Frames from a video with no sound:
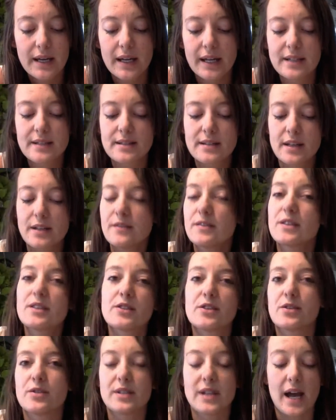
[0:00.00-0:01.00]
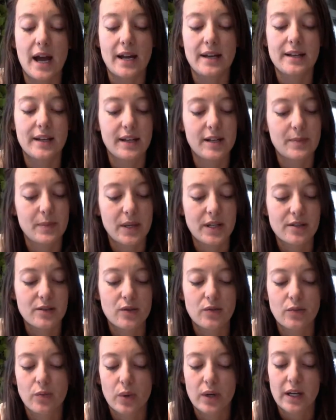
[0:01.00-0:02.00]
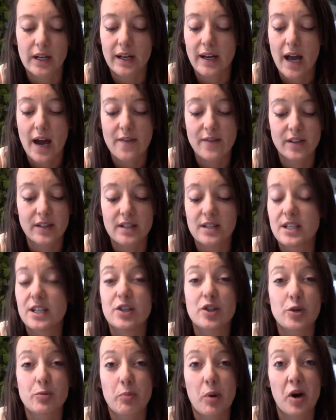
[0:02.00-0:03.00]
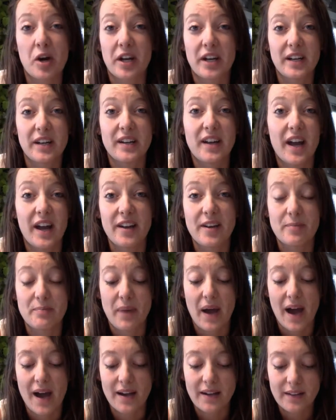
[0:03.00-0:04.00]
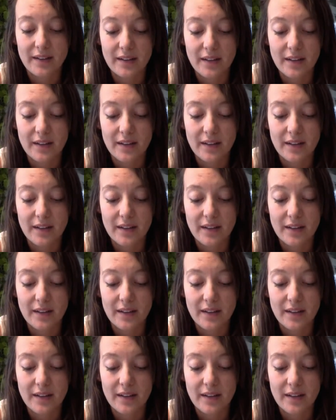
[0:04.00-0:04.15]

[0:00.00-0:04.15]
Instead of the student handing in a piece of work and having the teacher mark it and hand it back,